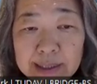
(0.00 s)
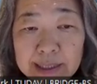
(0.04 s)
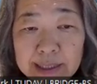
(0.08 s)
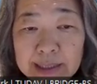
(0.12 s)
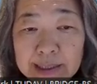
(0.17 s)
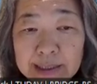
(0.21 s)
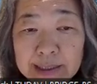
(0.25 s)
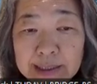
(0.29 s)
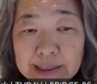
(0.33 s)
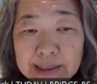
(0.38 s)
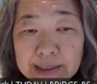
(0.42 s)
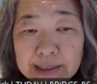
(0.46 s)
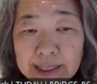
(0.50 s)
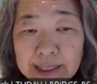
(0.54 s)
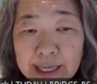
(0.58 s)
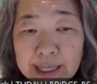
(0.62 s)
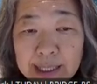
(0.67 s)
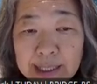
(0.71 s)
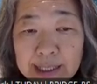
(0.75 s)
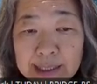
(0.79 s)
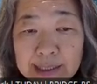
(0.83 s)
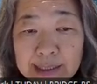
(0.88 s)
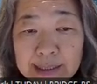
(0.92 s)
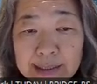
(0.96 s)
citizen
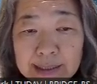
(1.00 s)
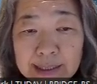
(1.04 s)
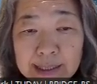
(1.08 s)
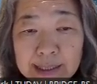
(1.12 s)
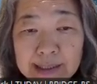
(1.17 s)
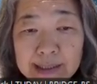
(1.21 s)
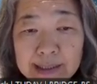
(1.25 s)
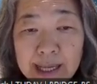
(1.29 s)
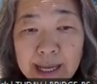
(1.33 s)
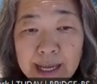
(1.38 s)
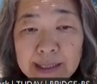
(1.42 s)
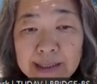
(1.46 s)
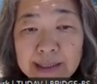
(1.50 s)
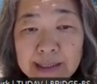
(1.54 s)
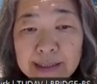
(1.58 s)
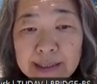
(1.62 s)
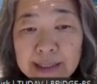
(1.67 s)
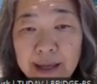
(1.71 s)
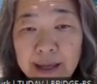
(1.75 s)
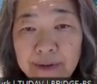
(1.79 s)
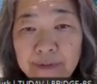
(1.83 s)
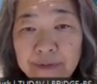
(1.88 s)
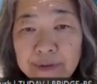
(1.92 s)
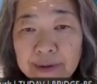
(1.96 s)
science, science
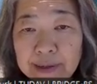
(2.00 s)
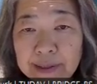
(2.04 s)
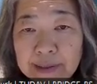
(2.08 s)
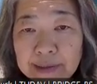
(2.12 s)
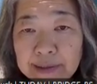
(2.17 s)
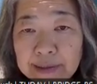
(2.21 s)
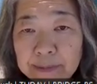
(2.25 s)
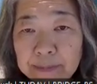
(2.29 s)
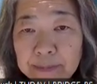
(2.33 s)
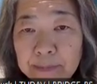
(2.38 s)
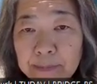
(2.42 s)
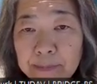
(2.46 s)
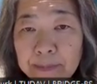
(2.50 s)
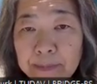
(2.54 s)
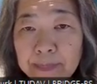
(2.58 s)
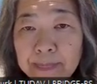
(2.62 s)
cafes,